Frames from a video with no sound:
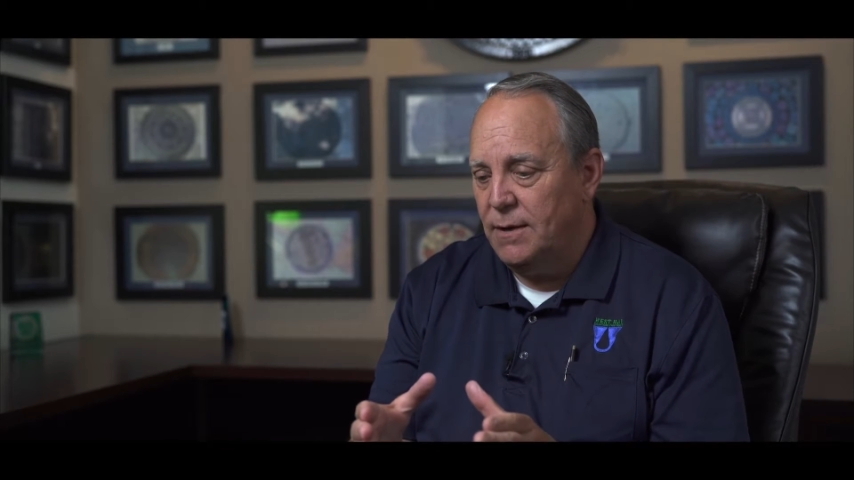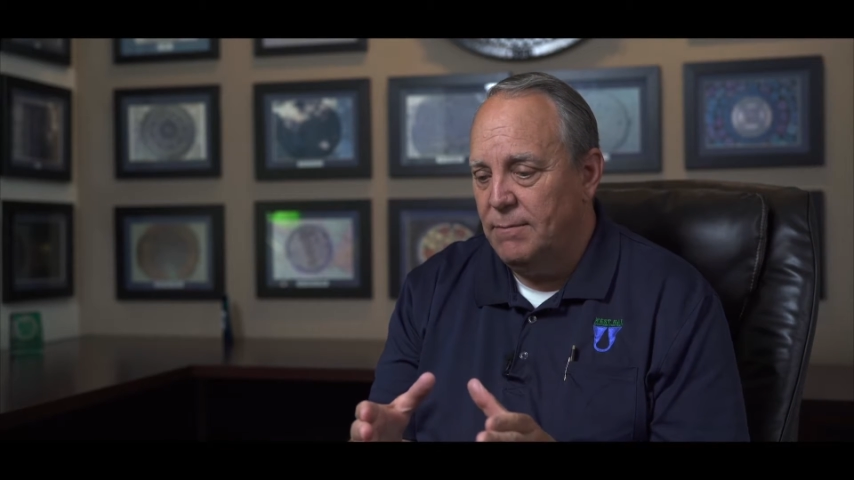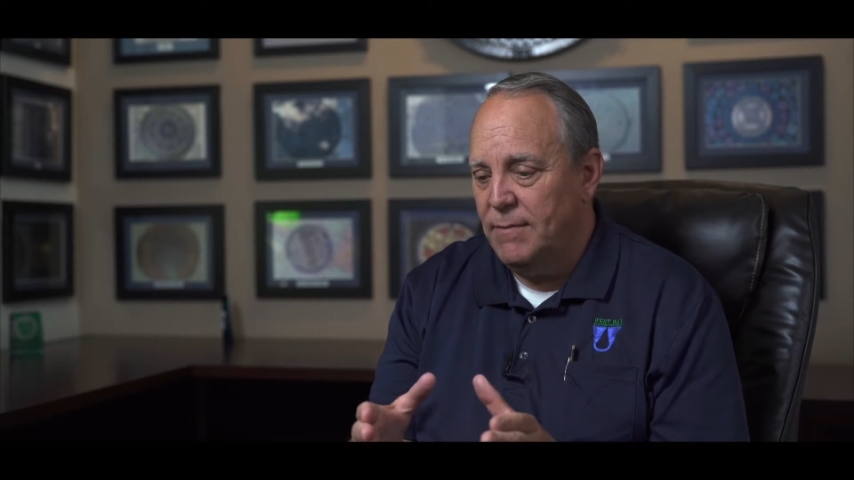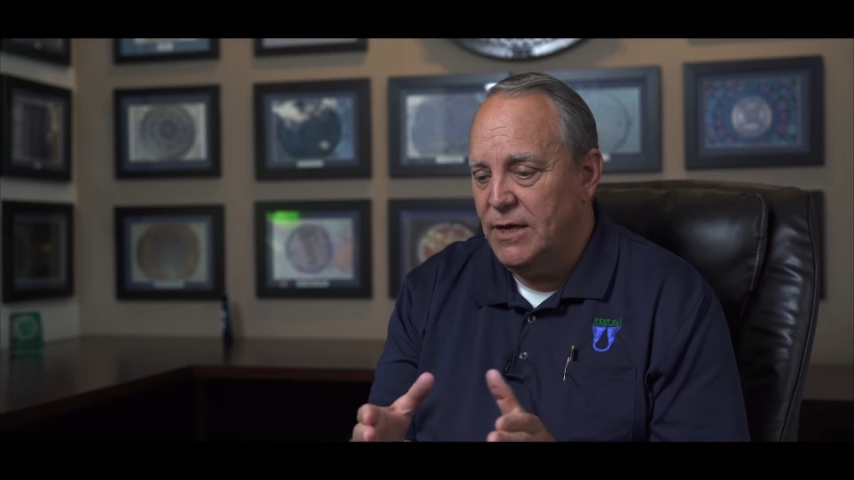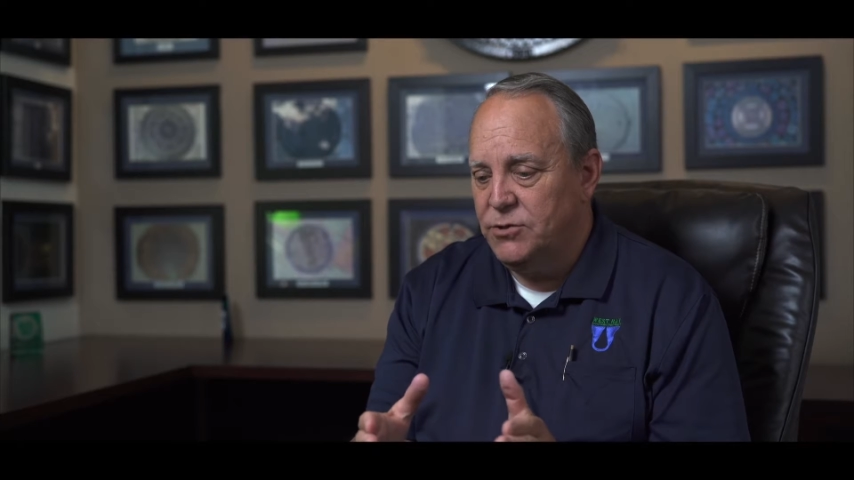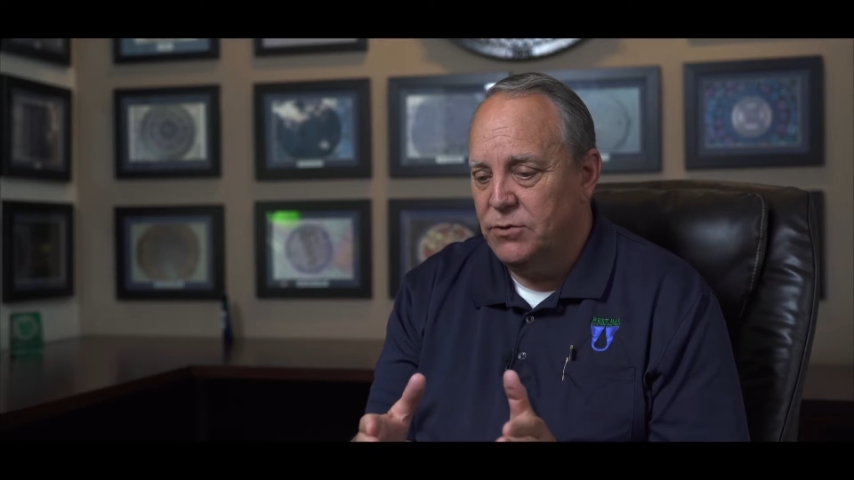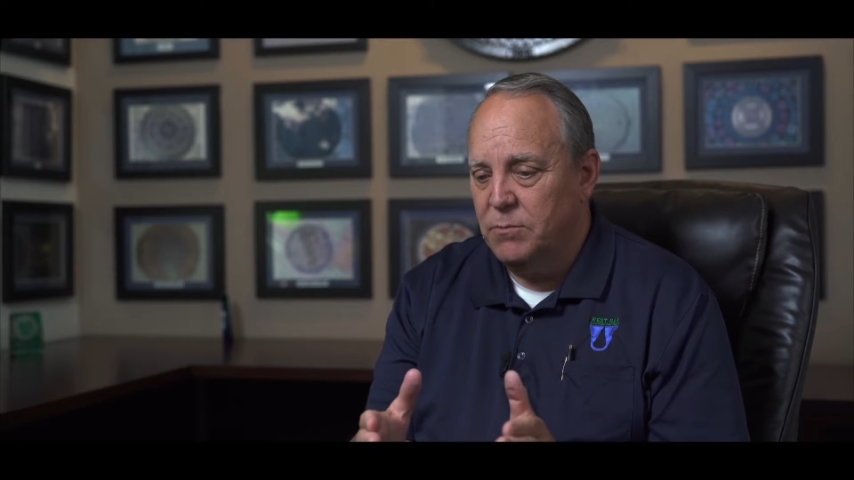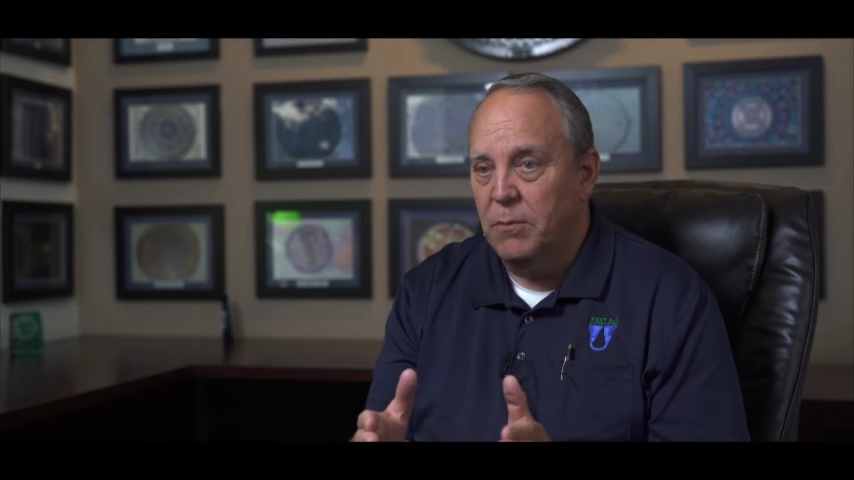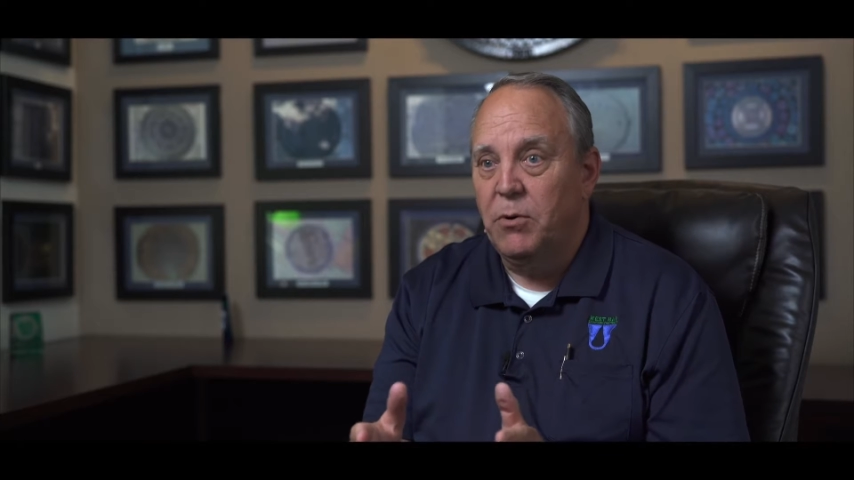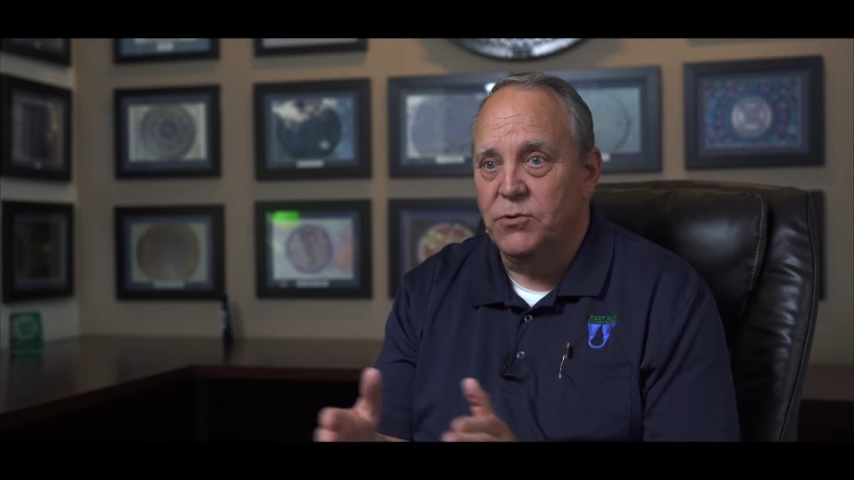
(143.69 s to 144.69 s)
major
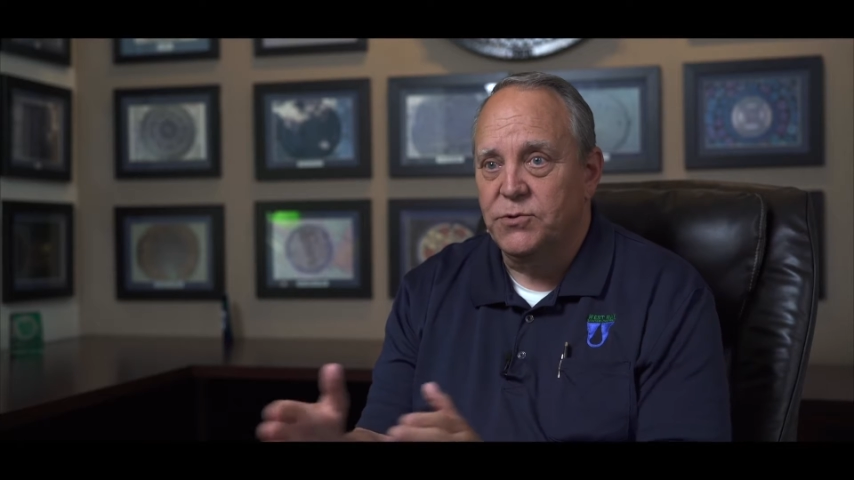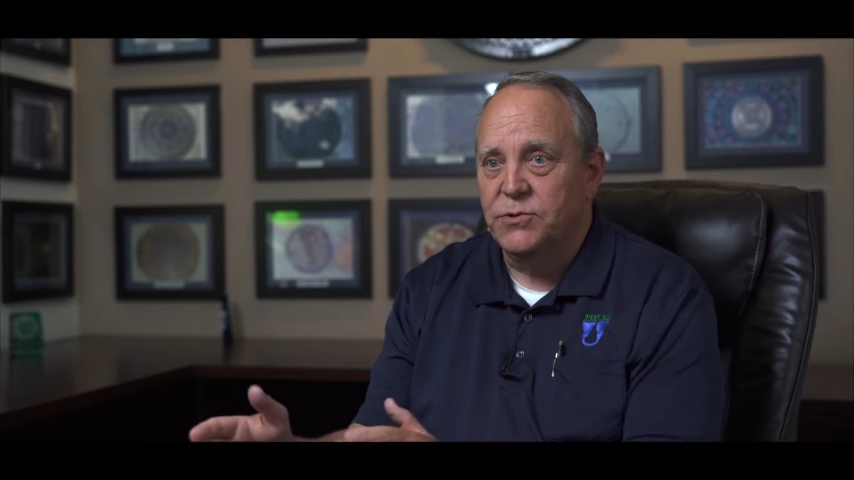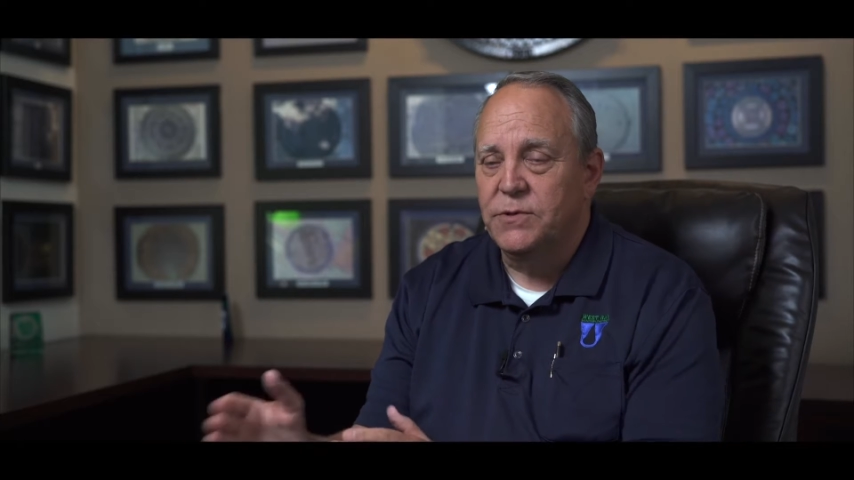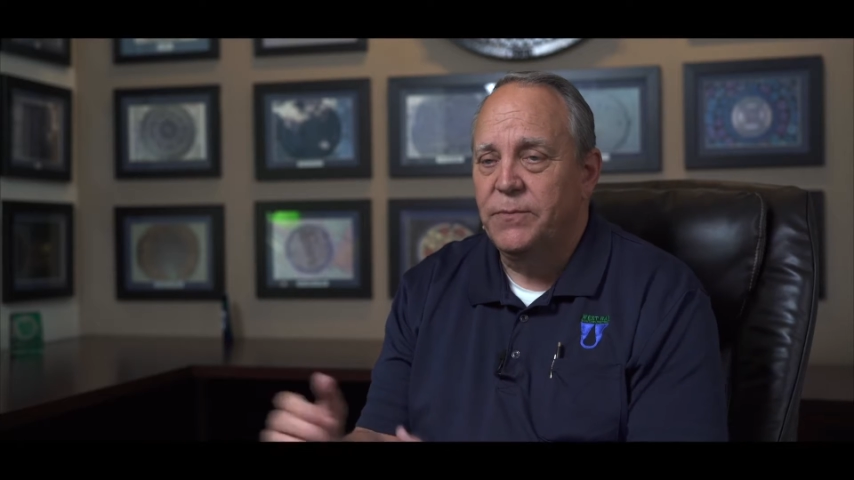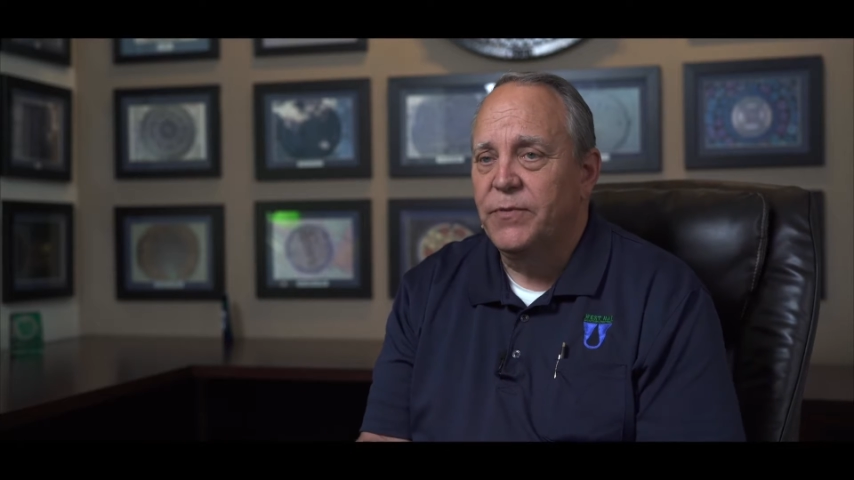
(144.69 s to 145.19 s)
proposals,